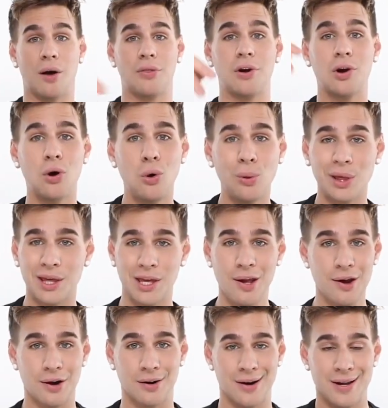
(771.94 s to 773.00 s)
the goal
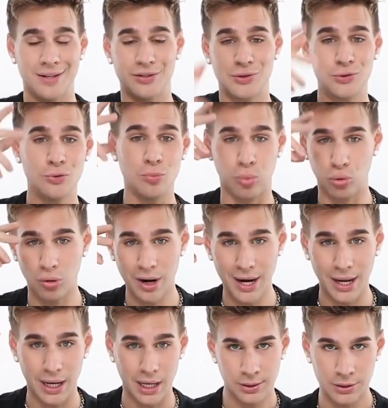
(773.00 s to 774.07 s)
here is to
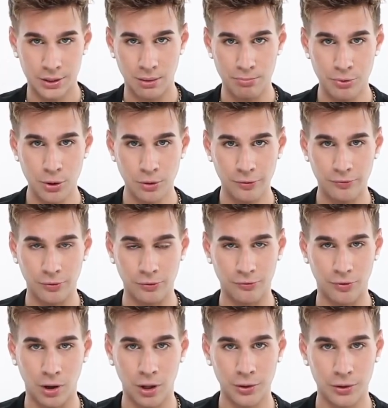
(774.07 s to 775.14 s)
bring some beautiful
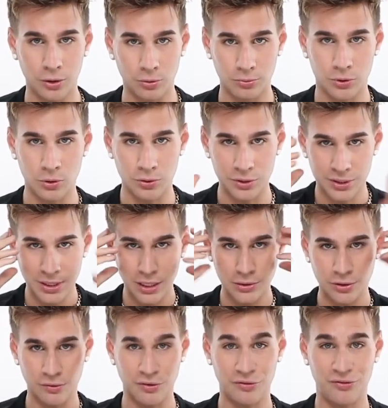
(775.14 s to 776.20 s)
volume to the
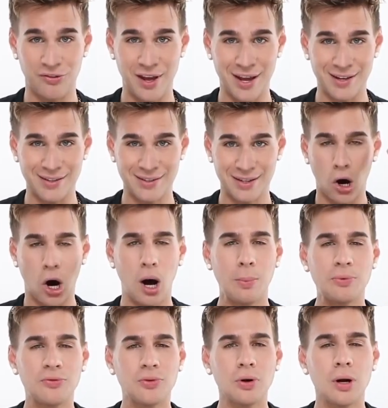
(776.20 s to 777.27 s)
center of the face.
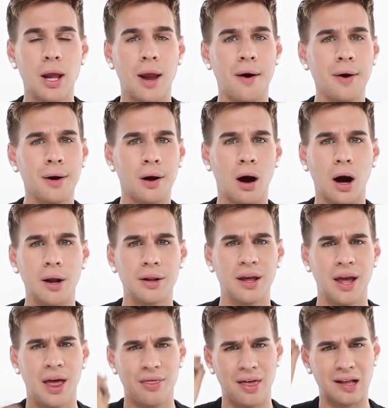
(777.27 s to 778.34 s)
Opt for a haircut
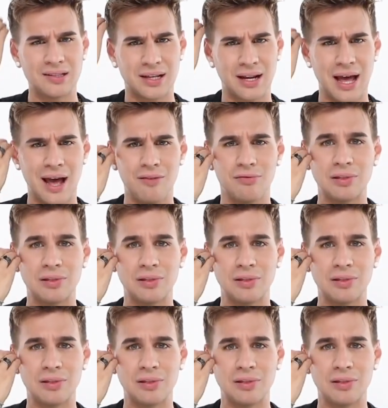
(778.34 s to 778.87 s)
that's gonna have